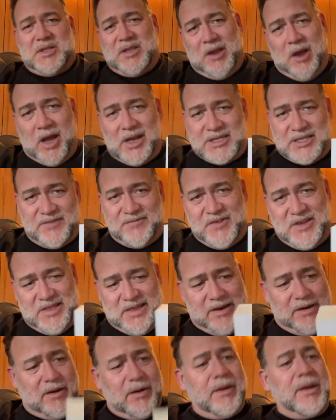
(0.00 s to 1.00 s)
Theosophy
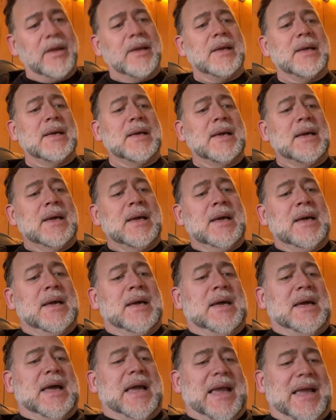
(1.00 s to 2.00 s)
there.
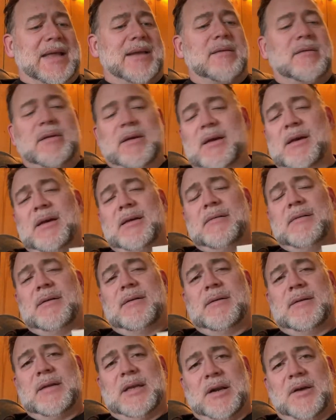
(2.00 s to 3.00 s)
And,
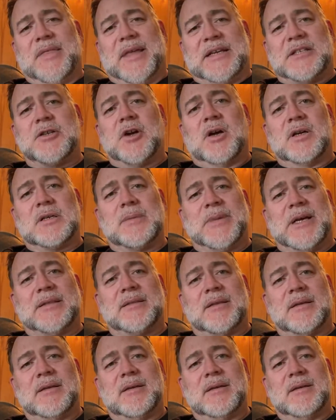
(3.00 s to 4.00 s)
you know, they talked
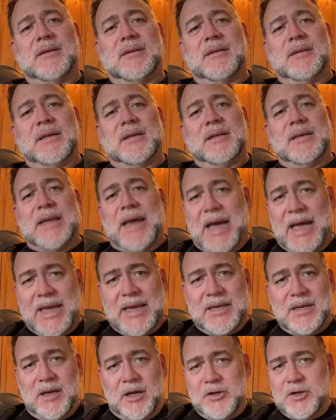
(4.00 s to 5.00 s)
about the
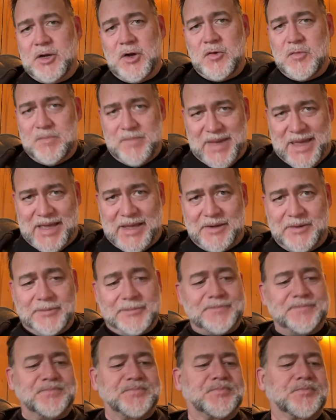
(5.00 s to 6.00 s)
nine unknown men
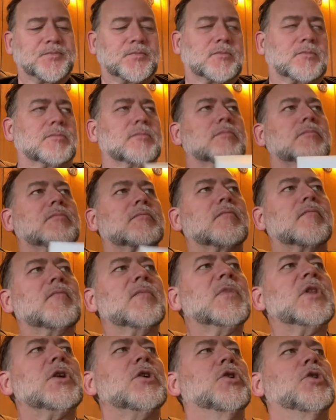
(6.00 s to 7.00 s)

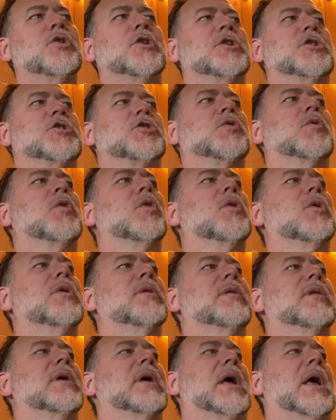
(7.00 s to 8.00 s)
who
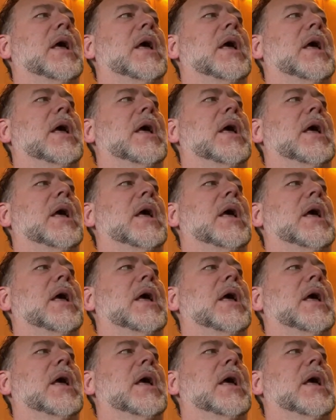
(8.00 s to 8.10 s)
controlled